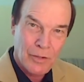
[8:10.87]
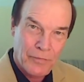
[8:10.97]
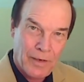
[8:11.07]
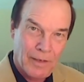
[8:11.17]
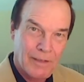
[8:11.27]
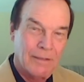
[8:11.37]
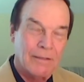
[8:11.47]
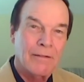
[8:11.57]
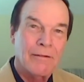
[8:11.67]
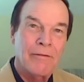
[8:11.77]

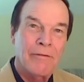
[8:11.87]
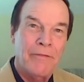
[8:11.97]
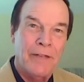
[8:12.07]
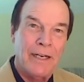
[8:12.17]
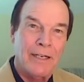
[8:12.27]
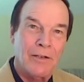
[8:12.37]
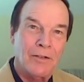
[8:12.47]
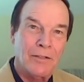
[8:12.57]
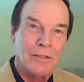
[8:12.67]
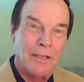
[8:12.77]
far
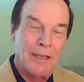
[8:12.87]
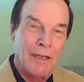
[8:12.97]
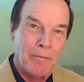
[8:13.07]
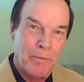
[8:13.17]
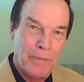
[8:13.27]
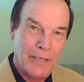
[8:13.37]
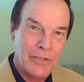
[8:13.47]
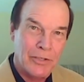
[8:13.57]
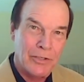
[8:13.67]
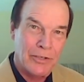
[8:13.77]
videos and
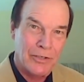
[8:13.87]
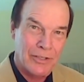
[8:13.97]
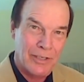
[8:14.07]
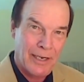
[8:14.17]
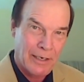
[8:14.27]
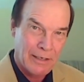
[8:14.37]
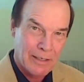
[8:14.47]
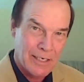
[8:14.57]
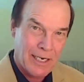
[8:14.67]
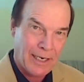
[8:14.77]
pictures and
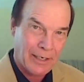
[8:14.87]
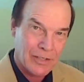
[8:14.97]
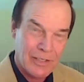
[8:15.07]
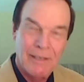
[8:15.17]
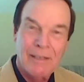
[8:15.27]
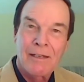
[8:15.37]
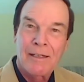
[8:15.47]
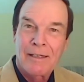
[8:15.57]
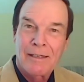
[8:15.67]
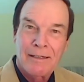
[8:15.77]
text.
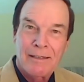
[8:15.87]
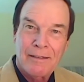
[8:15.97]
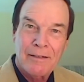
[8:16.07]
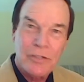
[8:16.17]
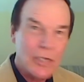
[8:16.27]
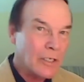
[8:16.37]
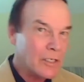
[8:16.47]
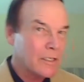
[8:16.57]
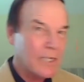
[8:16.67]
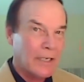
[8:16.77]

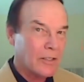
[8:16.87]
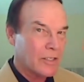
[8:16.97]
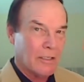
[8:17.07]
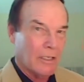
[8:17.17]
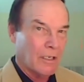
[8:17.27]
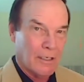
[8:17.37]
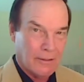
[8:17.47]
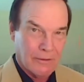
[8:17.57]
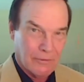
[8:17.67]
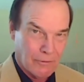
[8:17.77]
Just text
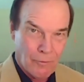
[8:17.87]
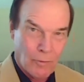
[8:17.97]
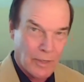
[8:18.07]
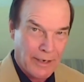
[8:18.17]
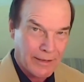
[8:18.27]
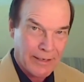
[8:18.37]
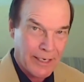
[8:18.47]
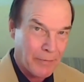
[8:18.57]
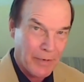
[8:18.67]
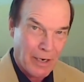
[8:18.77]
alone will not
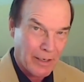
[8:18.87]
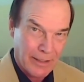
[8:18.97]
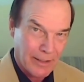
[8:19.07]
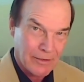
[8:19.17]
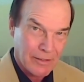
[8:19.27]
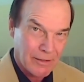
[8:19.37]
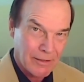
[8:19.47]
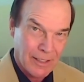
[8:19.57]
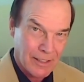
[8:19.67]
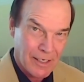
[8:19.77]
keep an audience
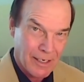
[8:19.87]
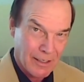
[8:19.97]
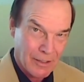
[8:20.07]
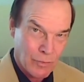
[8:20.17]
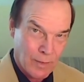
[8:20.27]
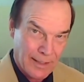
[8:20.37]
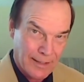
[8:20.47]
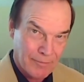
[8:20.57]
these days, will it?